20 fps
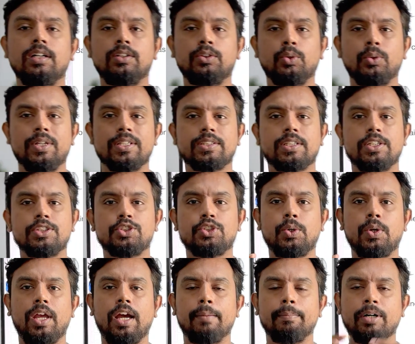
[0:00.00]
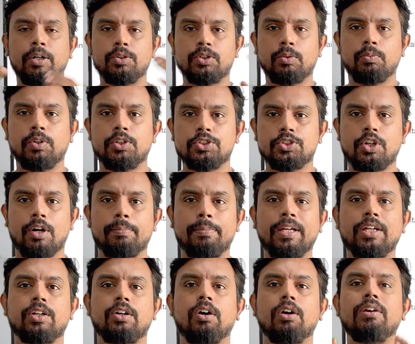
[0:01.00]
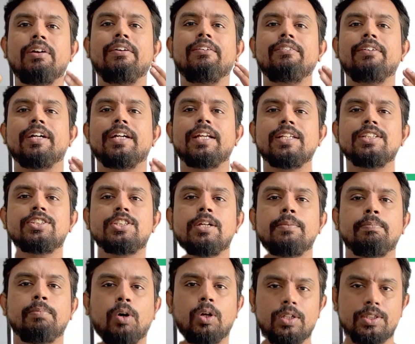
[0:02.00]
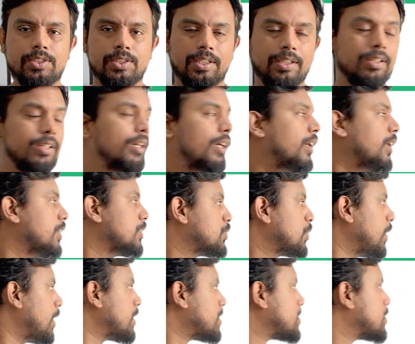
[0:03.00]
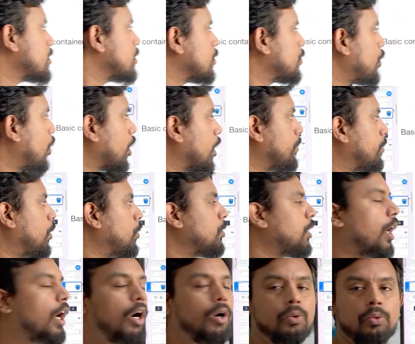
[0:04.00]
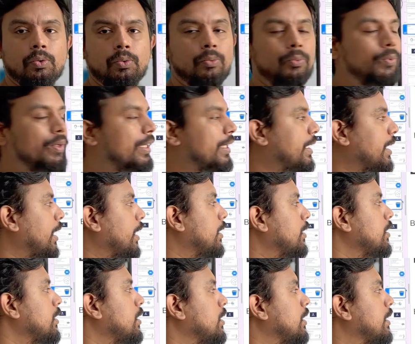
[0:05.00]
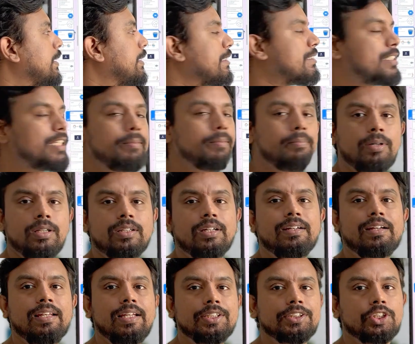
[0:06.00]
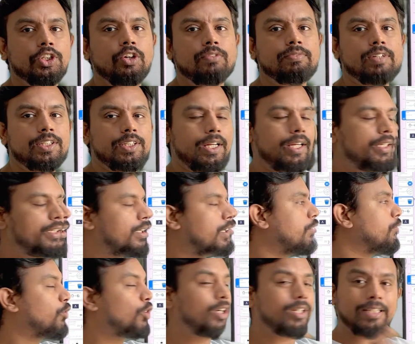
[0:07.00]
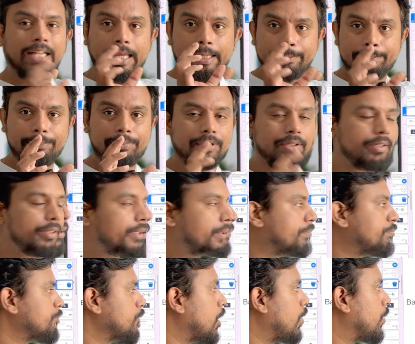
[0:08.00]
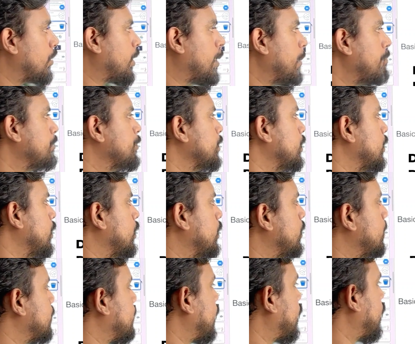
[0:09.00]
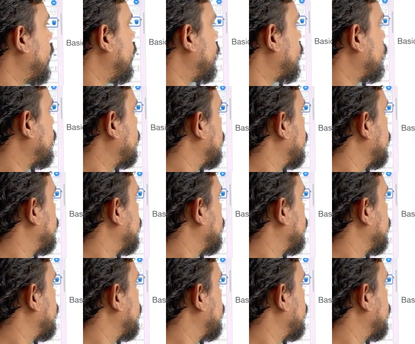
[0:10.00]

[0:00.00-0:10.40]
to discuss today about one topic called retention policy. So let's talk about how we can disable the deletion of the data for a time period. Okay, take a look.